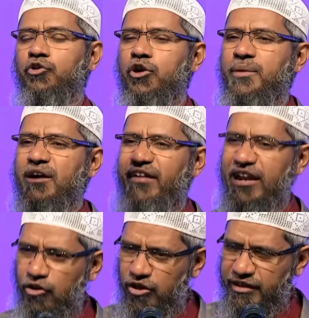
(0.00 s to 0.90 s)
you will be a
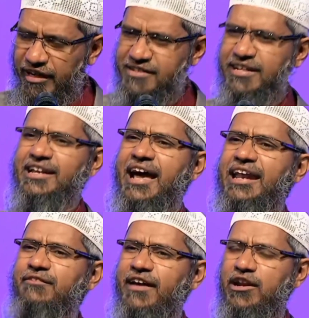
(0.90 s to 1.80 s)
very good Christian
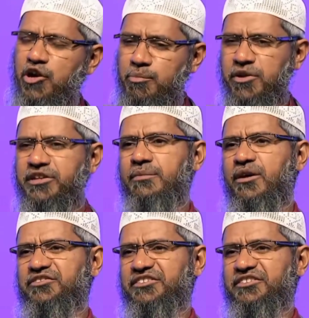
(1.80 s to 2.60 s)
and a very good Muslim also,